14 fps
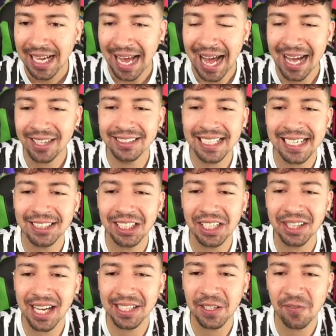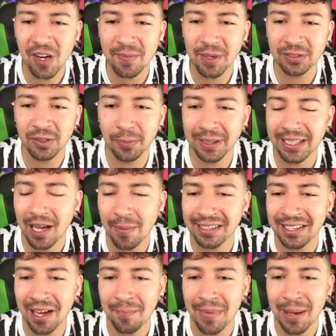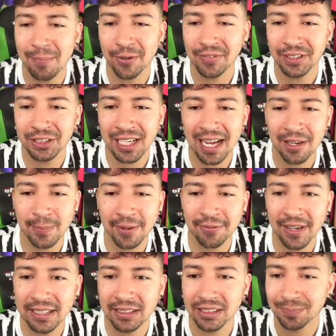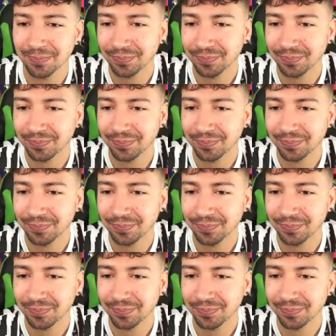Ayudeji, thank you very much for becoming a member of the channel, my friend.